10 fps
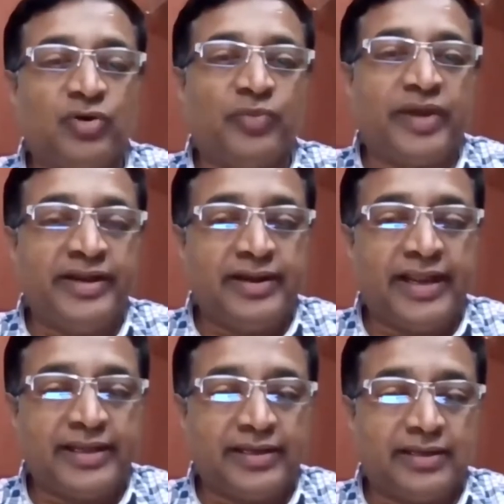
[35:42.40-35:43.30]
One more point,
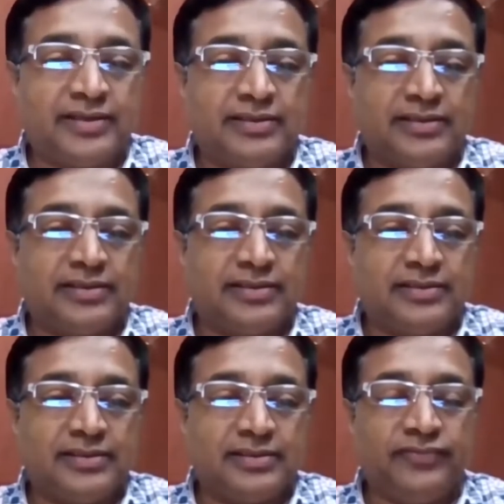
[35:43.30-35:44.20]
like
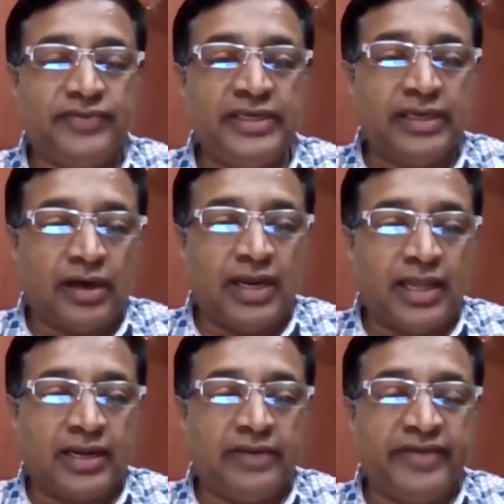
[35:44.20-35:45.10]
we
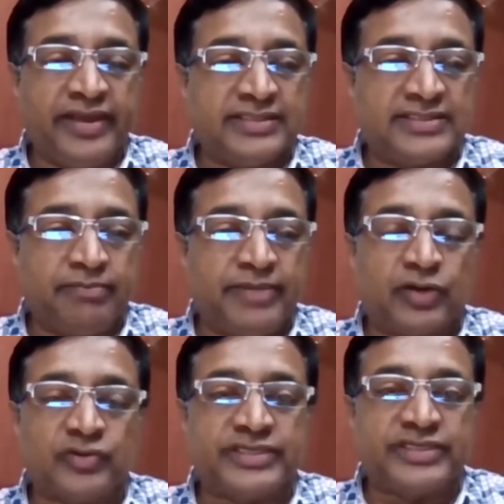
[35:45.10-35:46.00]
all are living in some
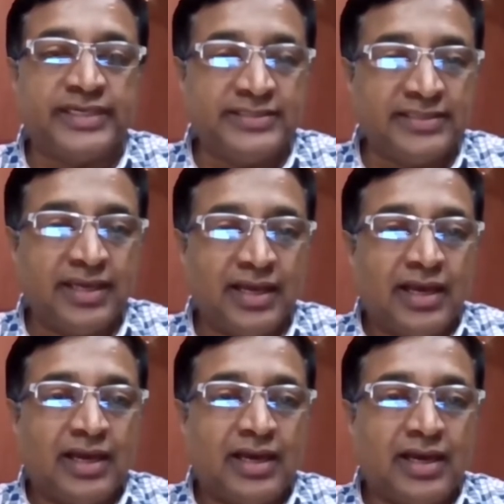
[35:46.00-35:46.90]
metro cities.
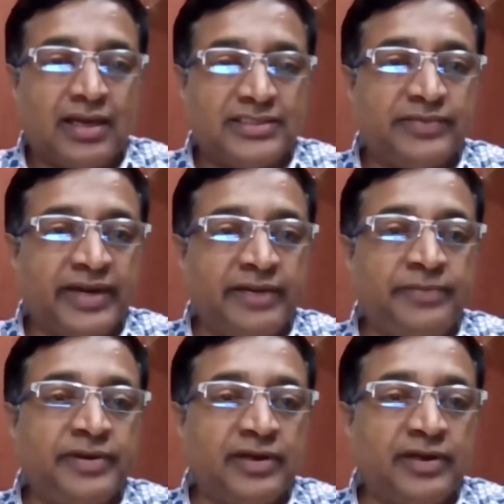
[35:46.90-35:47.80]
It's very
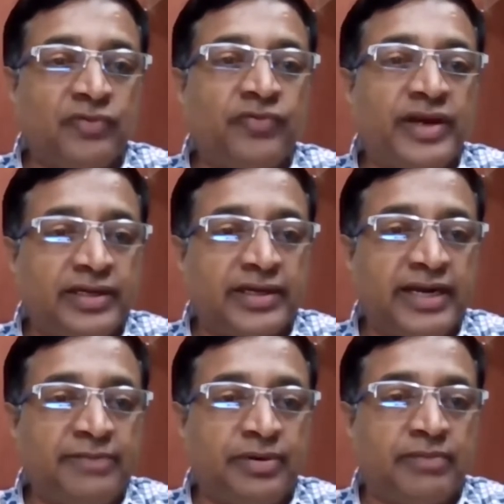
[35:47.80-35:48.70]
difficult to find a
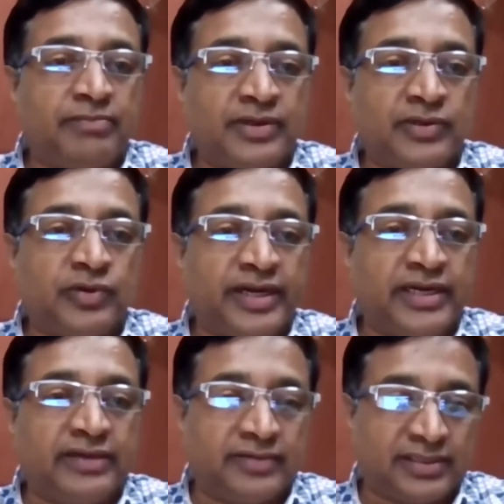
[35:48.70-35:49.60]
right plumber to
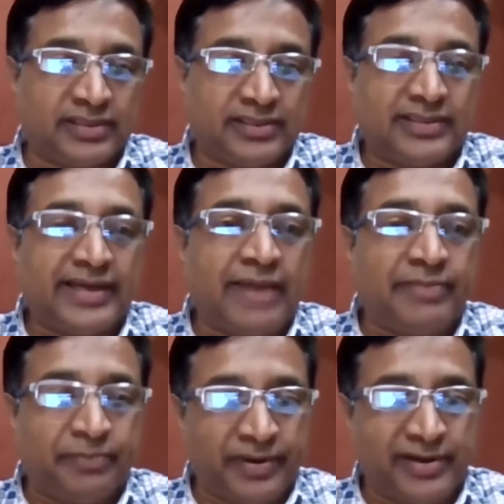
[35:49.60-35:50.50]
get our
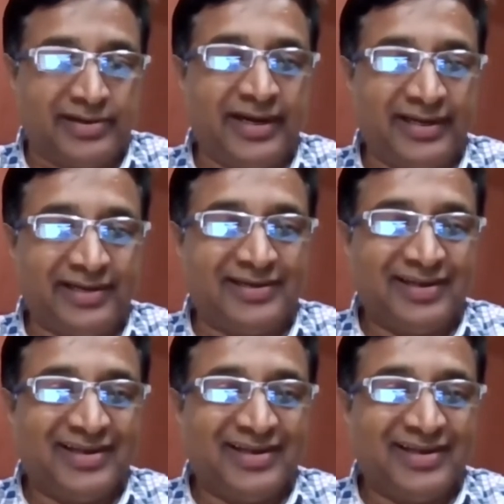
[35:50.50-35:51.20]
tab repaired, right?